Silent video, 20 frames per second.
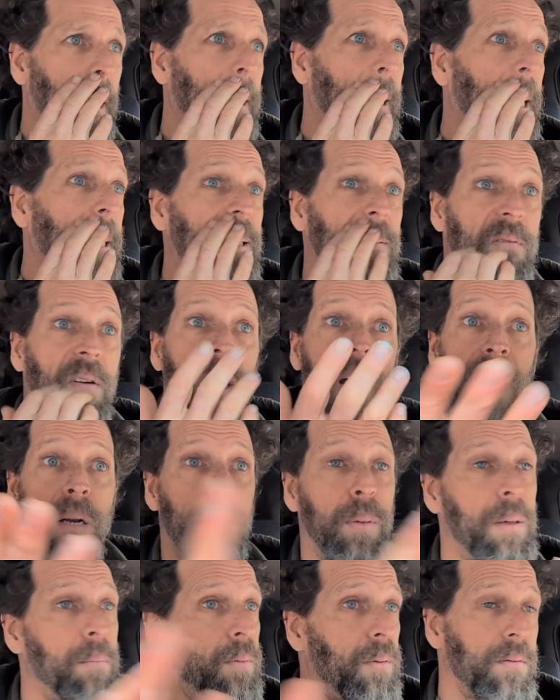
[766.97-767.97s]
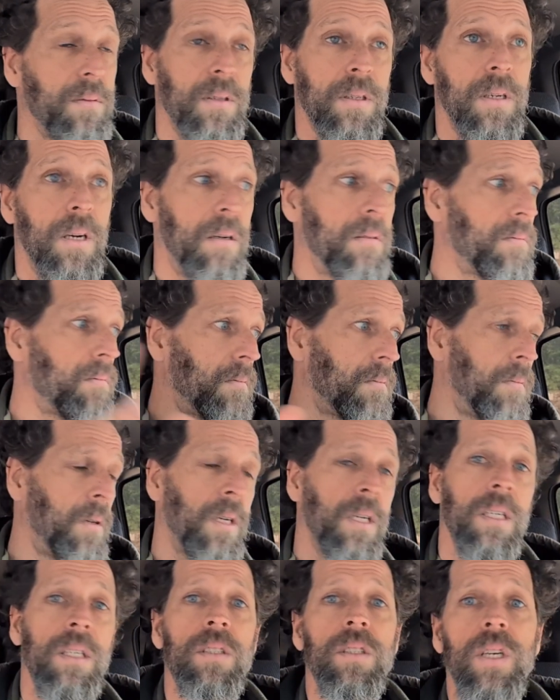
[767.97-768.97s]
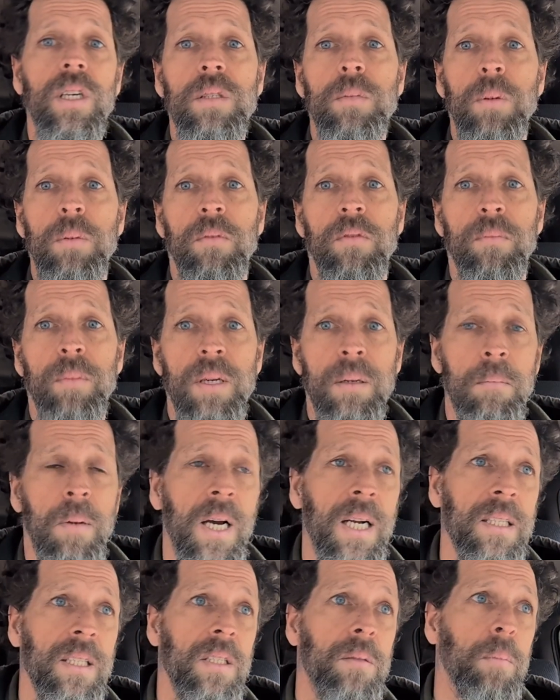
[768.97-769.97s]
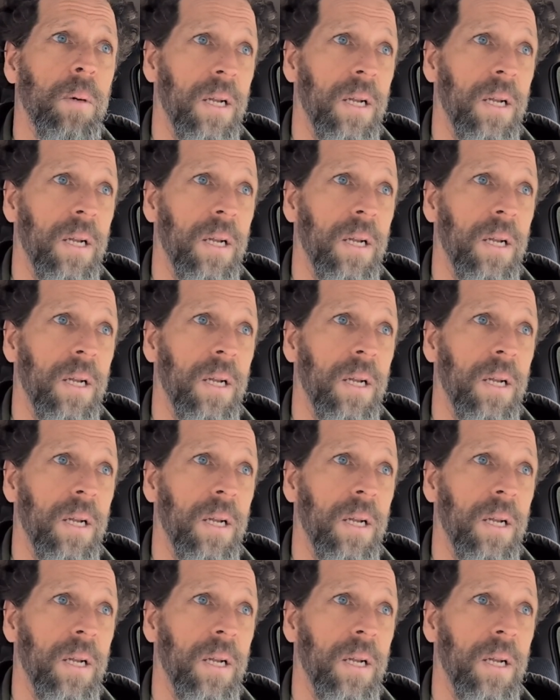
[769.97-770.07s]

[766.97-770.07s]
And that's fine. People, I'm not going to judge people for being mindless,